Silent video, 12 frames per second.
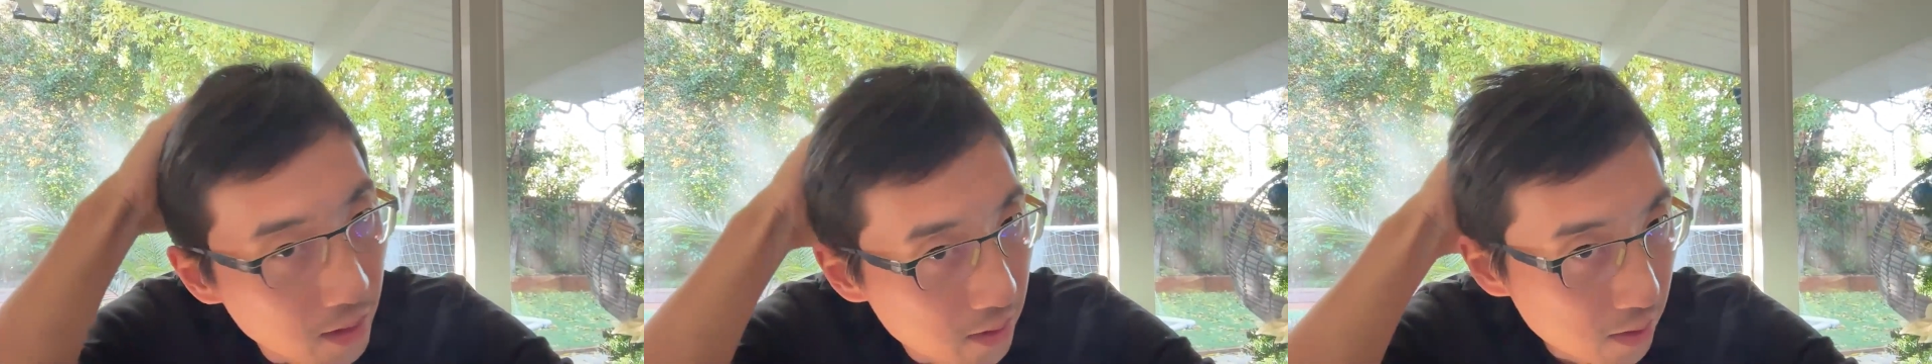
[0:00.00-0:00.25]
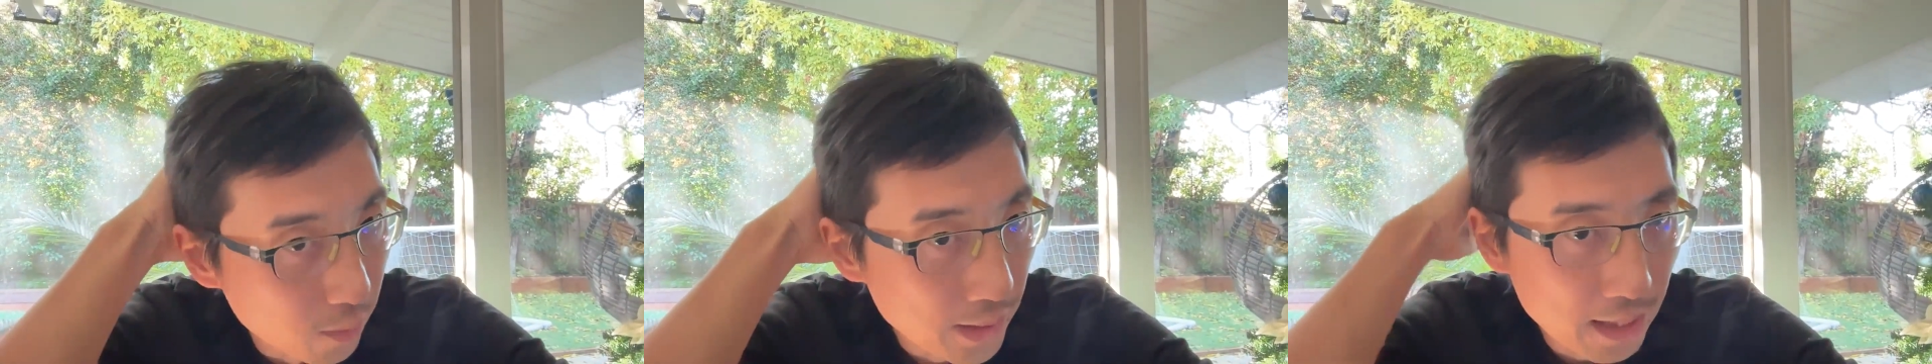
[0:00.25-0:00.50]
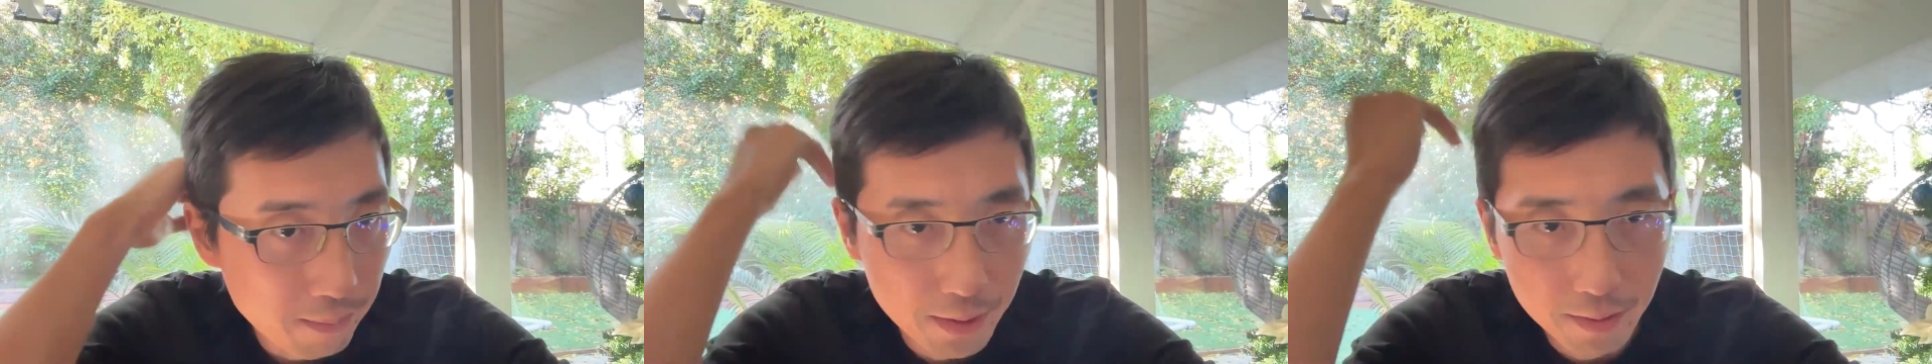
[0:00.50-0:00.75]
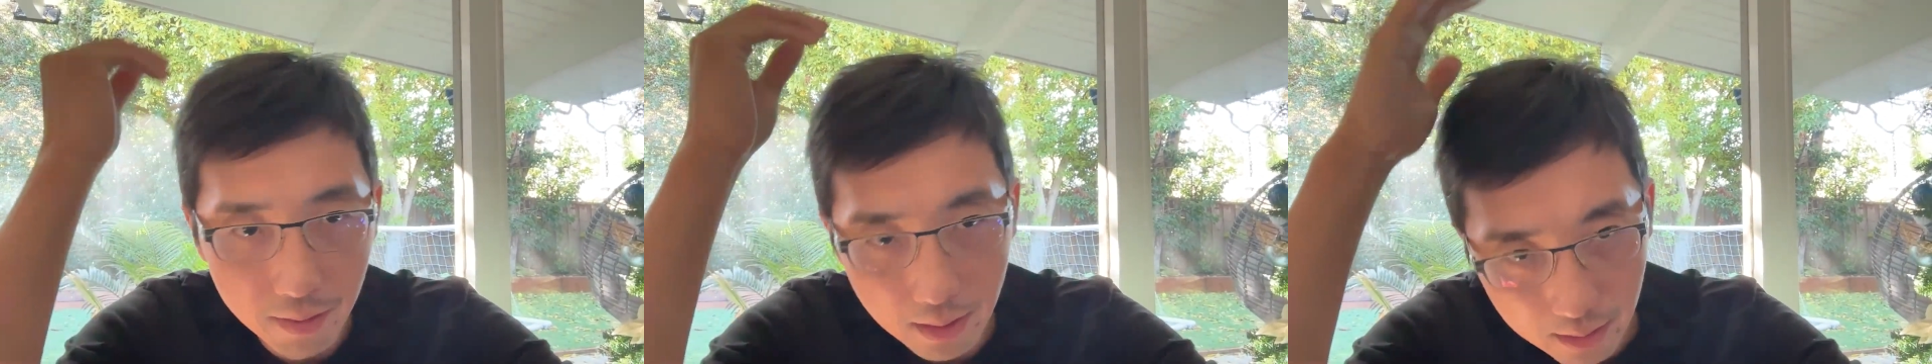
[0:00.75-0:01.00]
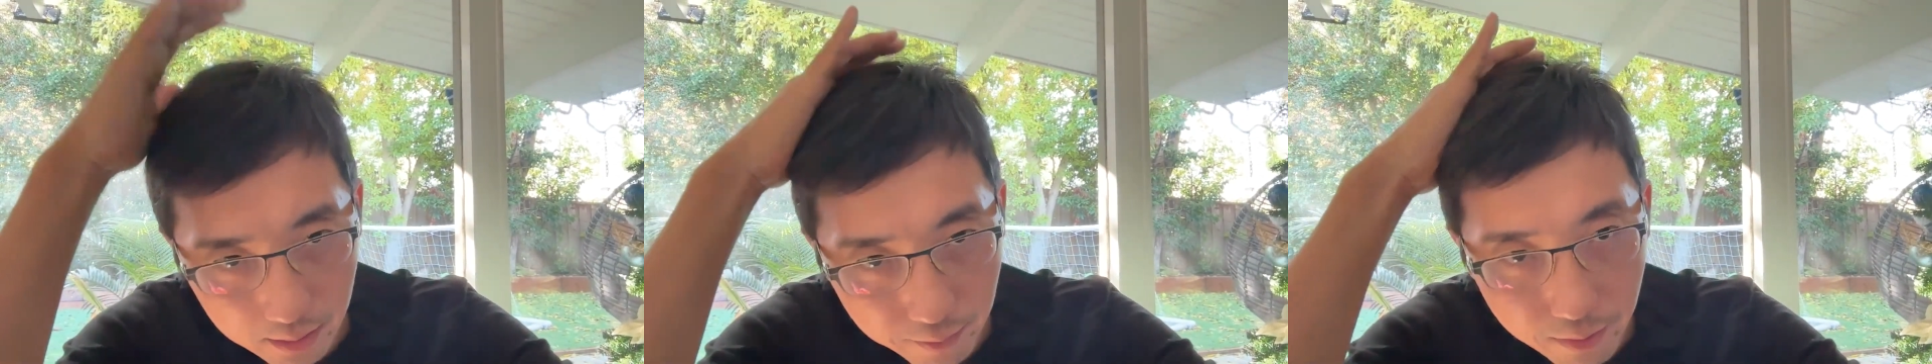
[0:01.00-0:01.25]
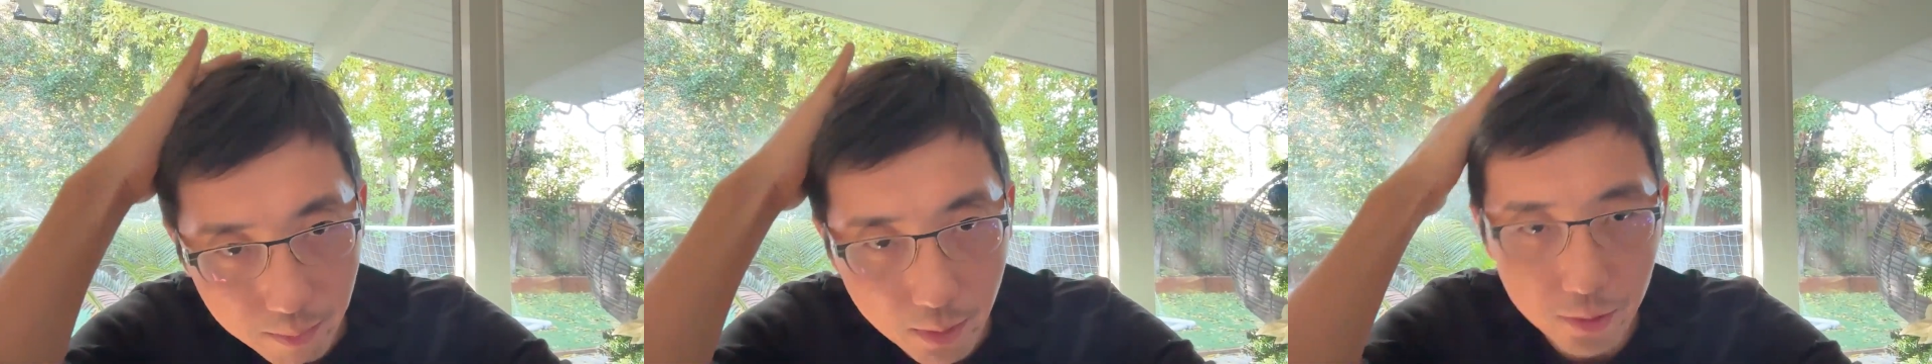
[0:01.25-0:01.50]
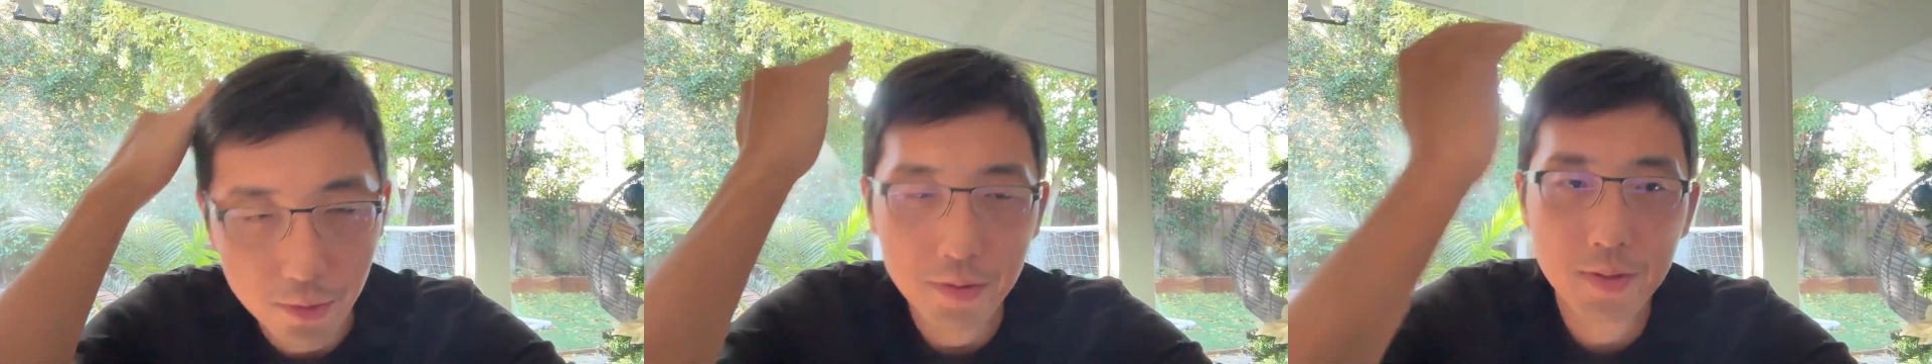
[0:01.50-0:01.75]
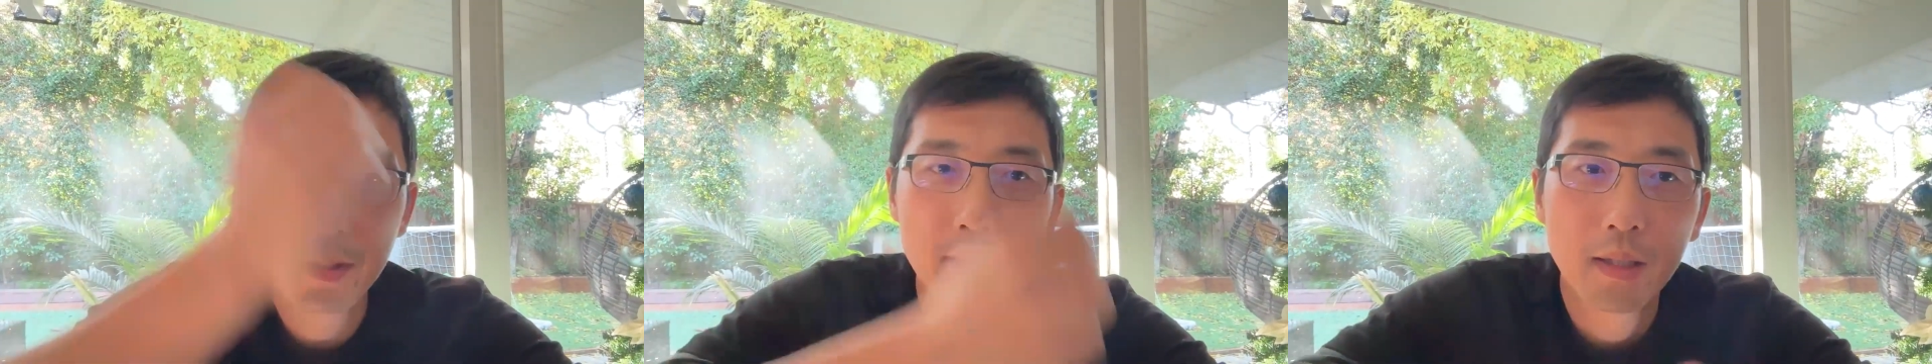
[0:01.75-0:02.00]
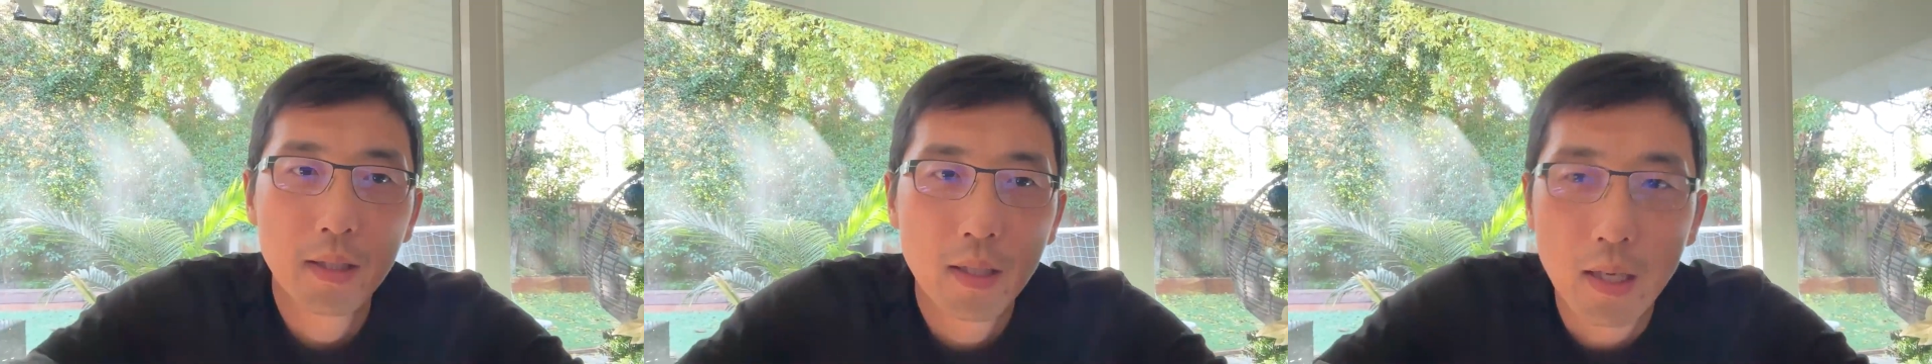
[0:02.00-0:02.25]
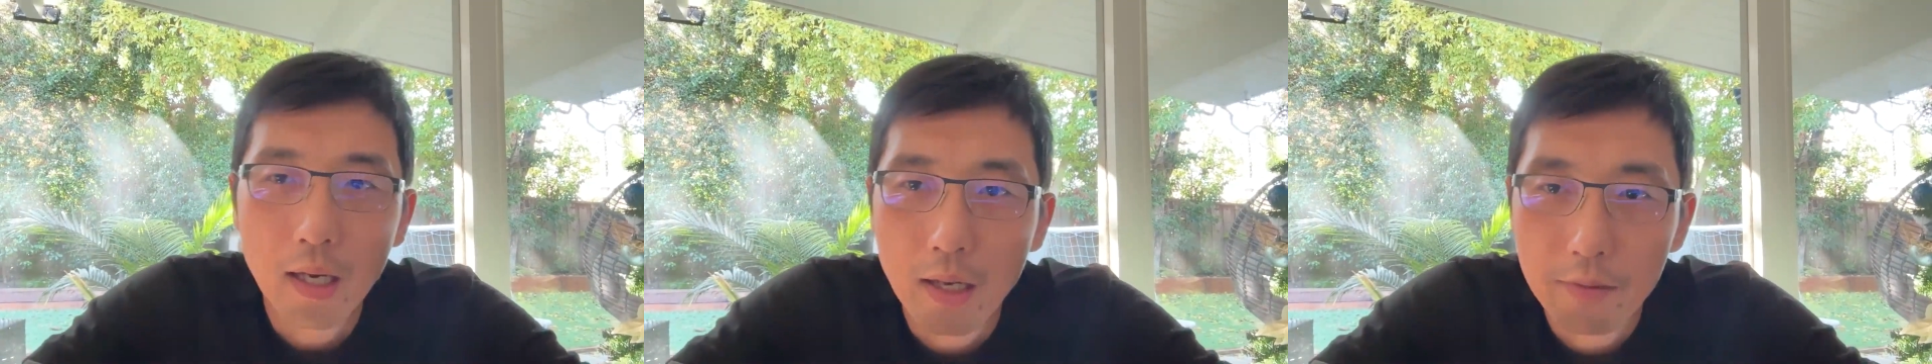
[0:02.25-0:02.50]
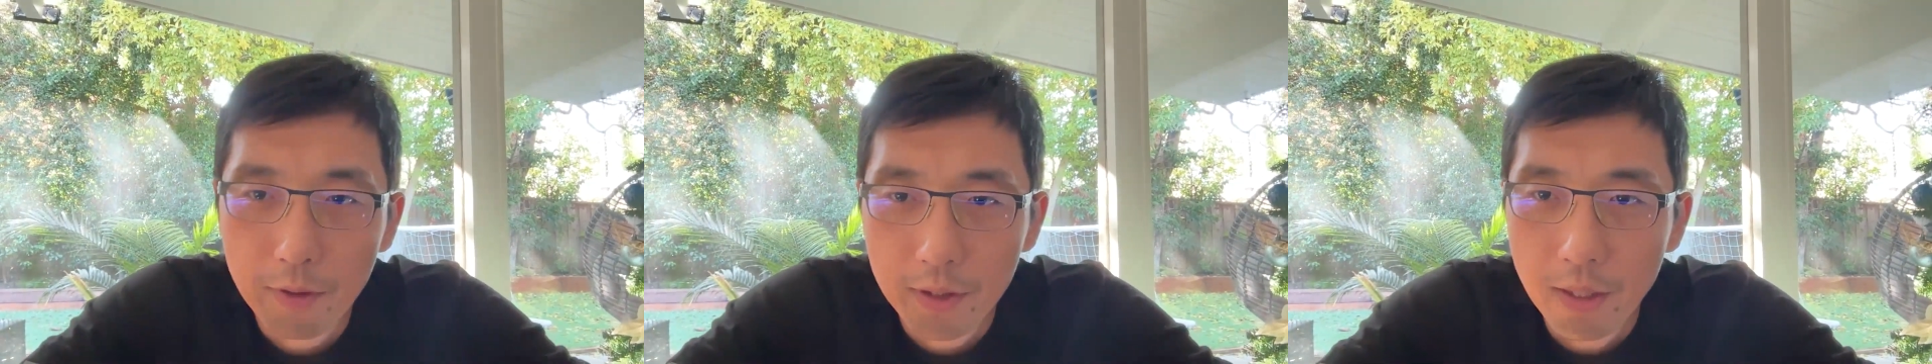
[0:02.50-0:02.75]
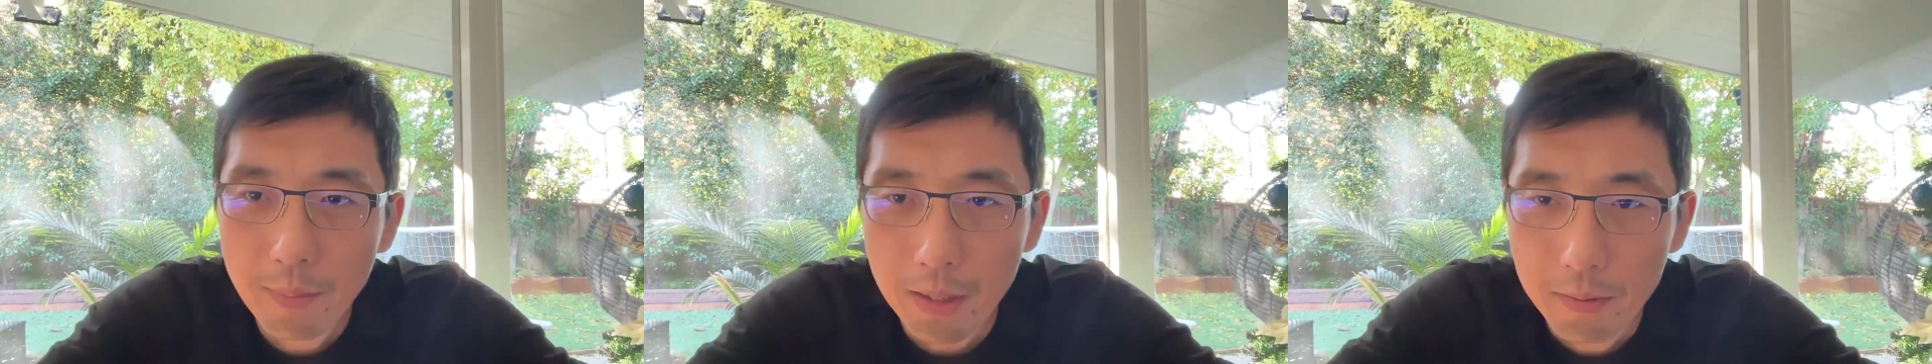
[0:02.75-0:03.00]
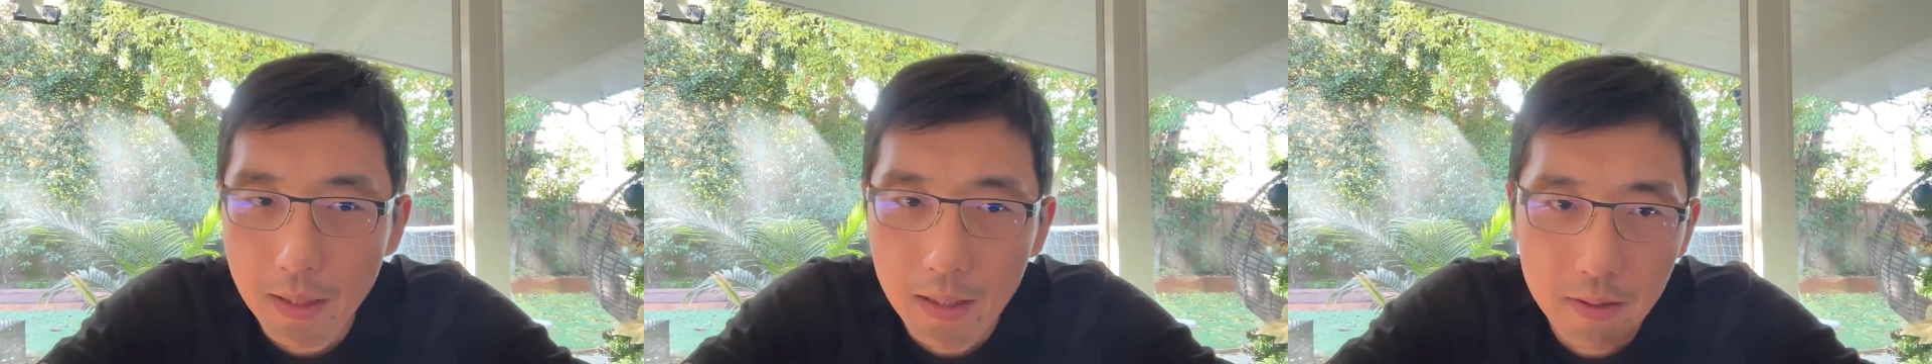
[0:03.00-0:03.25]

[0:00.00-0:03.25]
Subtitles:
so we have built like a different modules for DePIN, right?